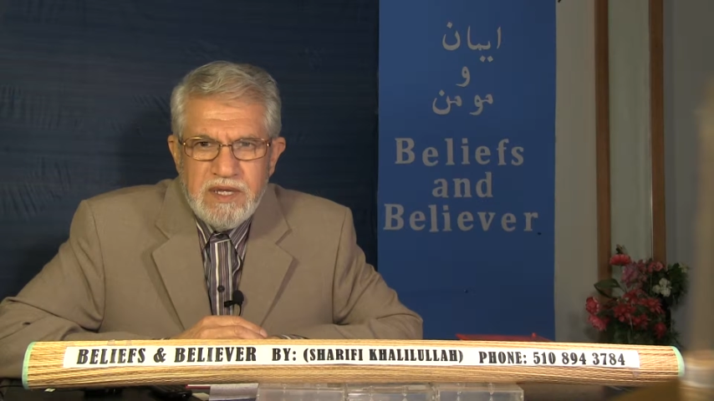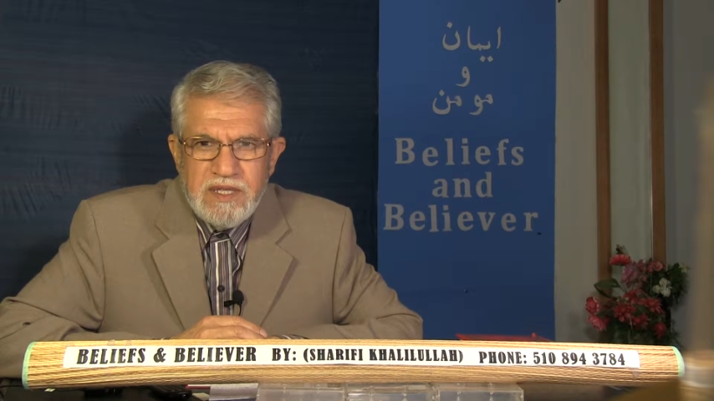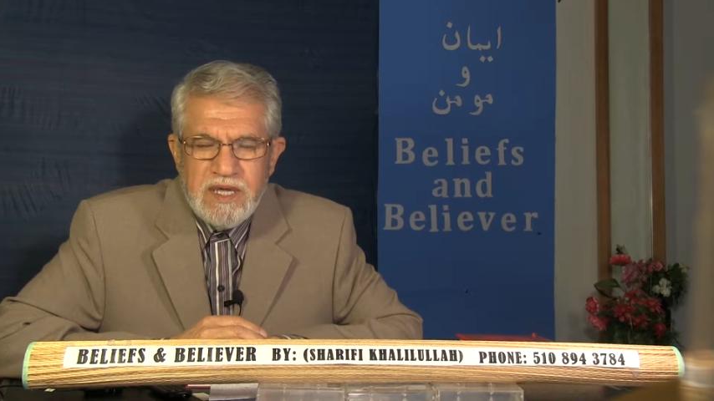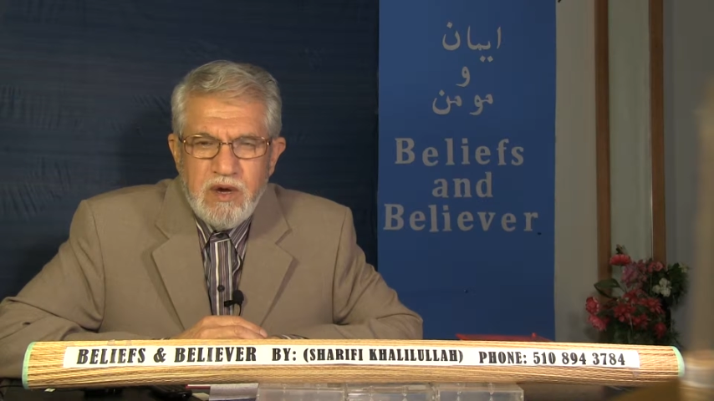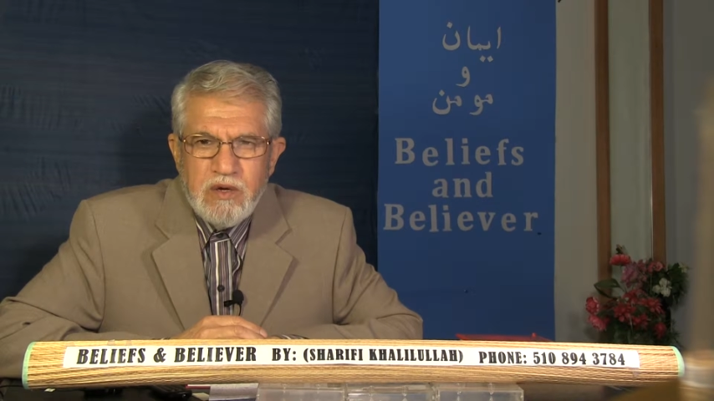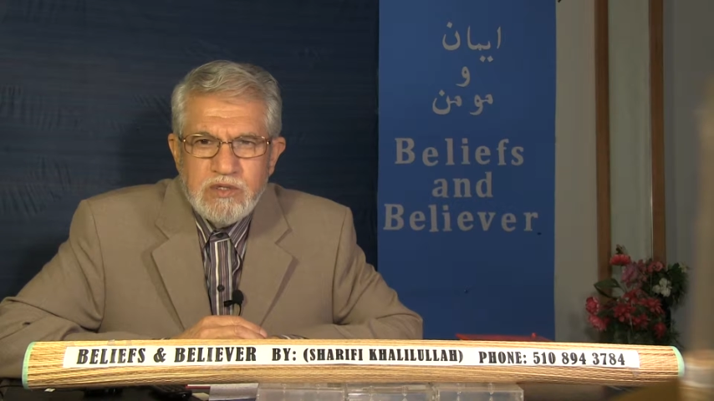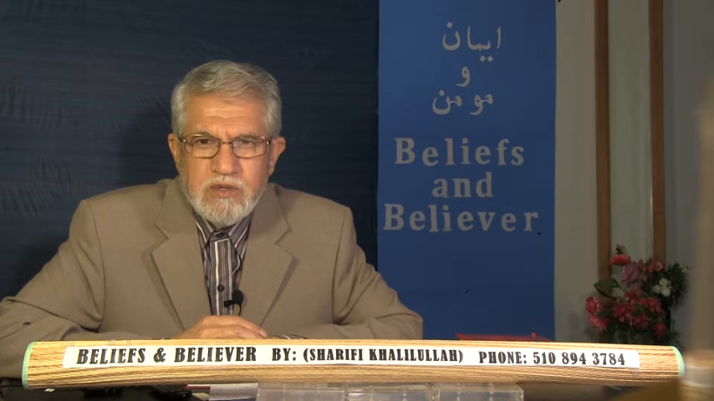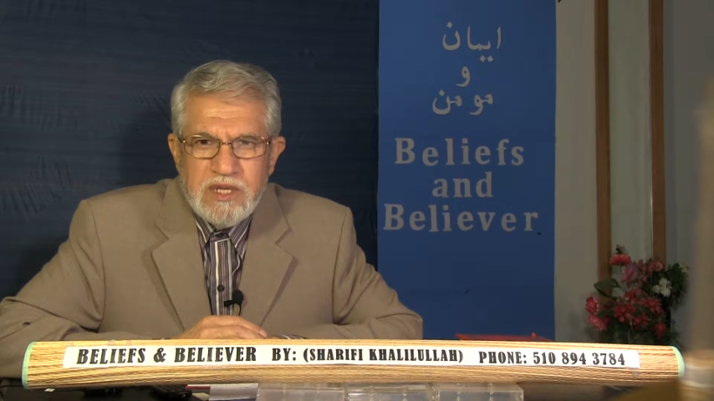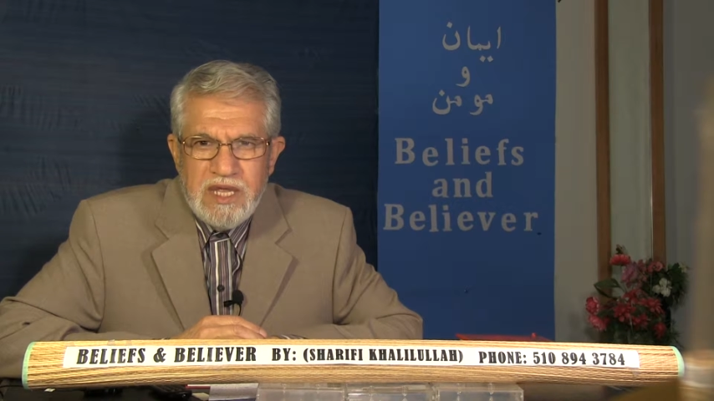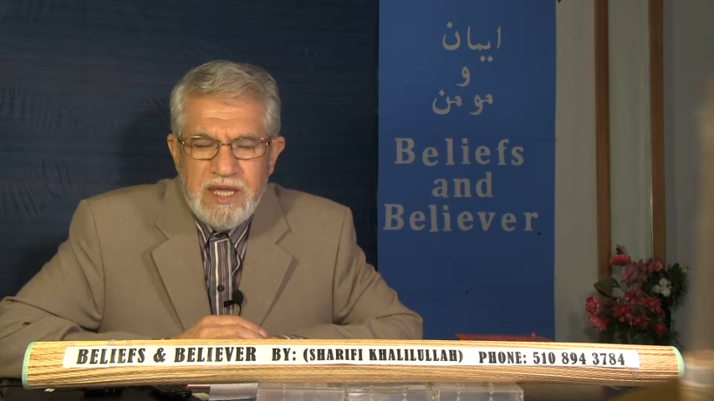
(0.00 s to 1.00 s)
and the
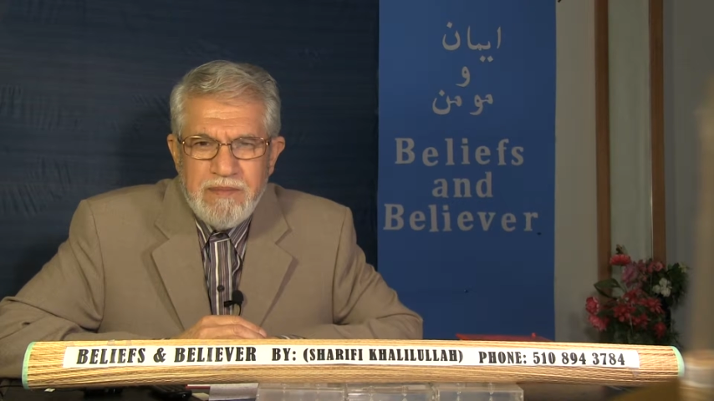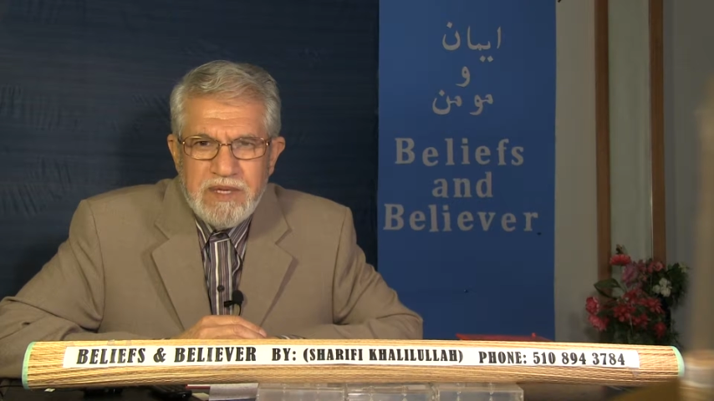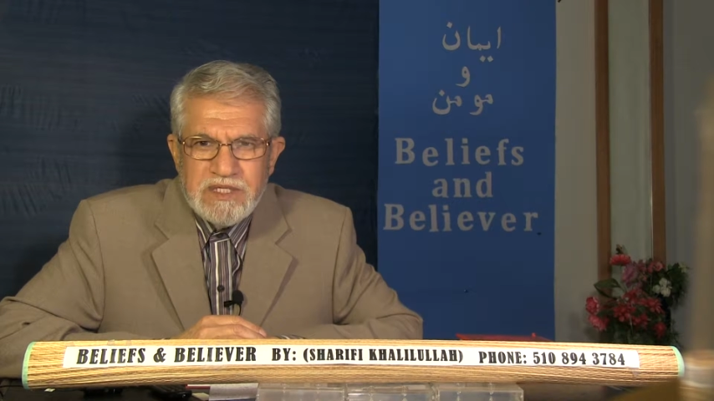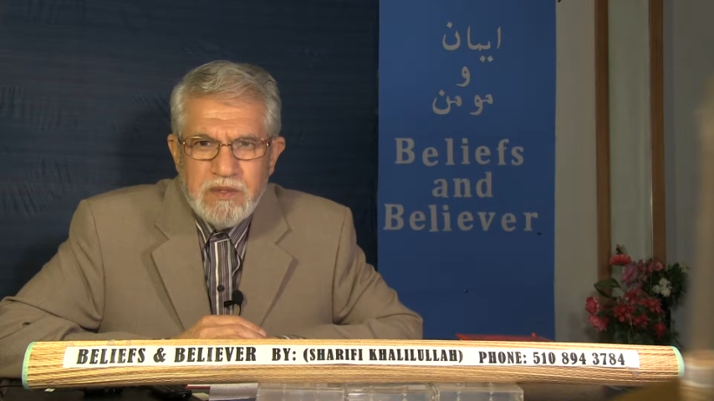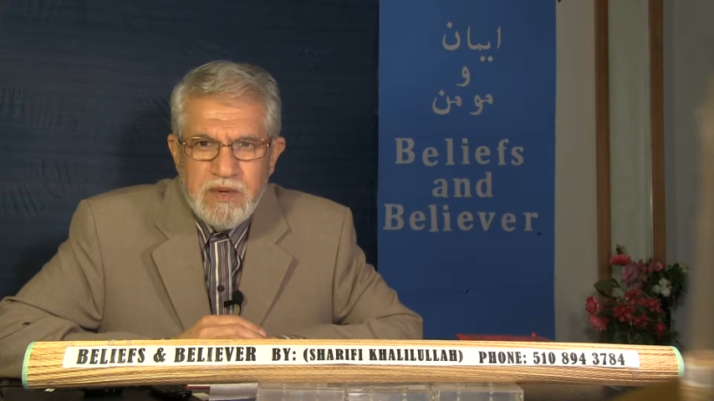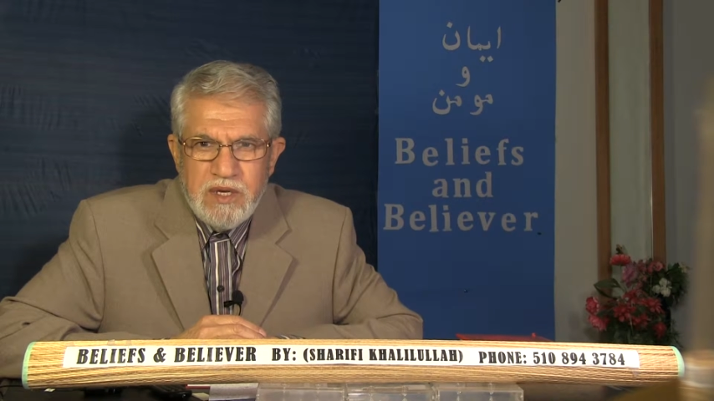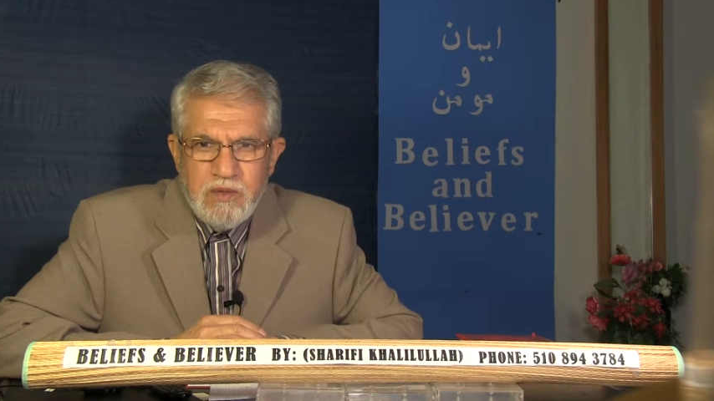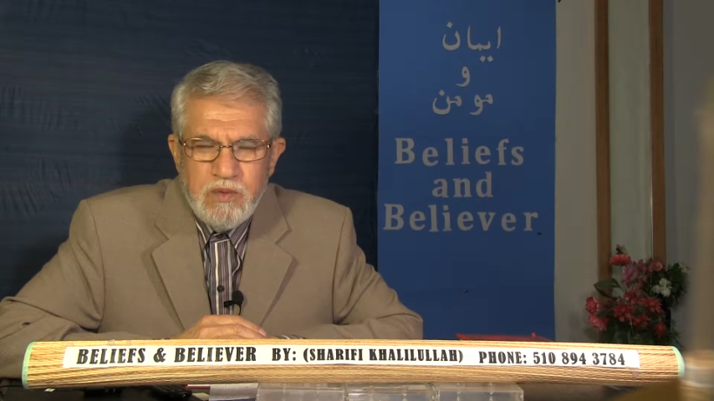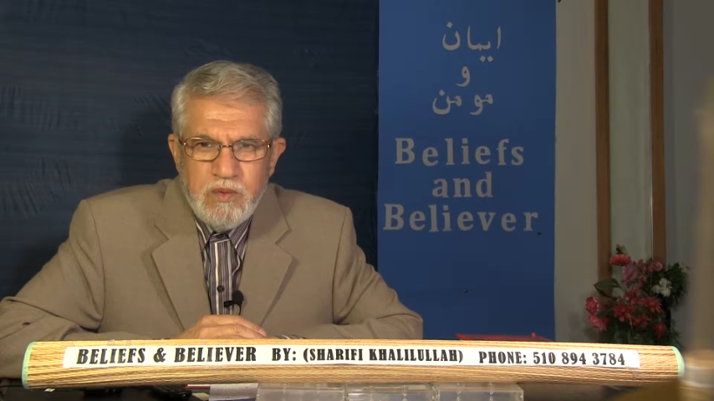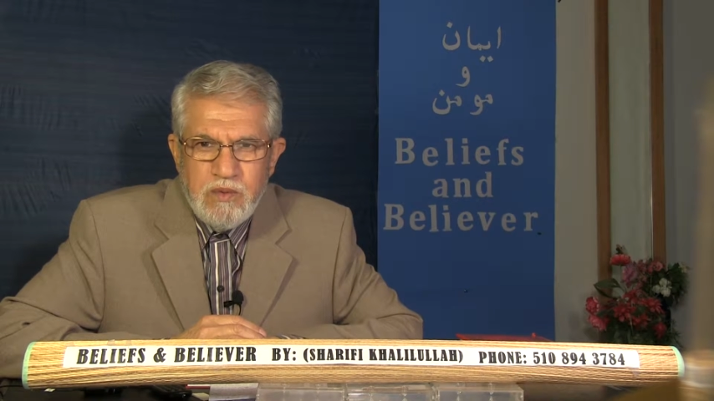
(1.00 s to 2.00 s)
also name is the
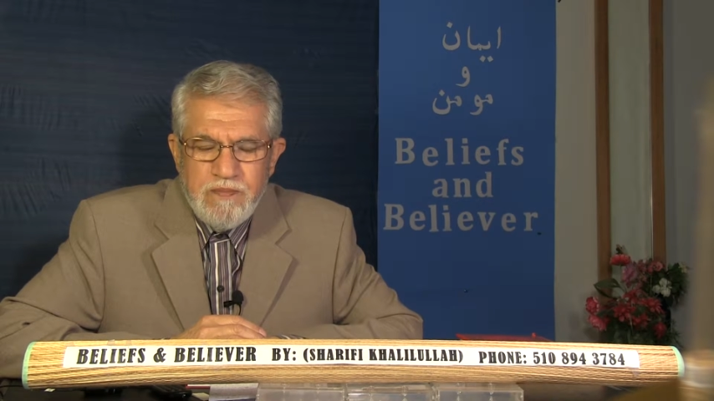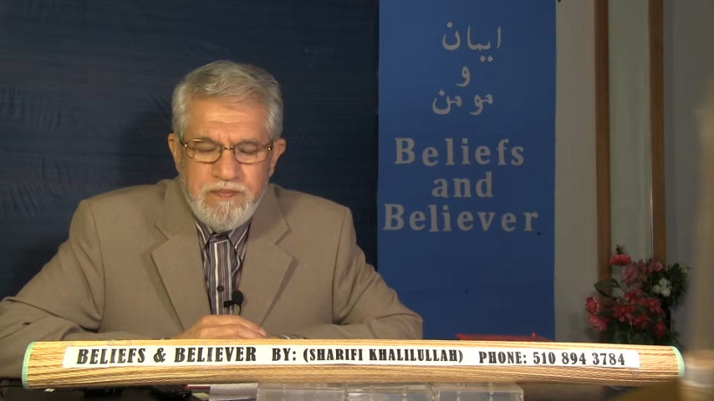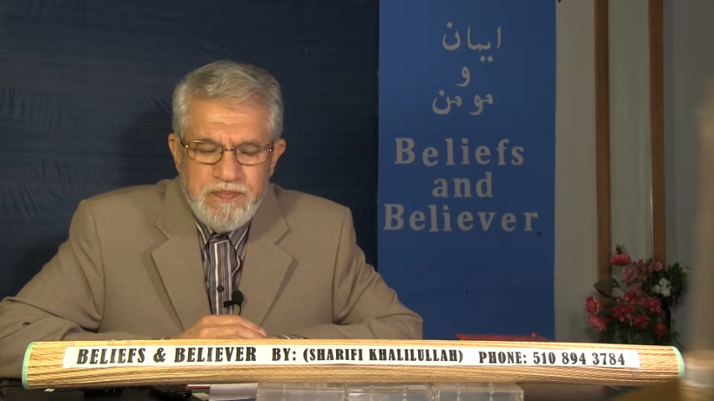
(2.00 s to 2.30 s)
one who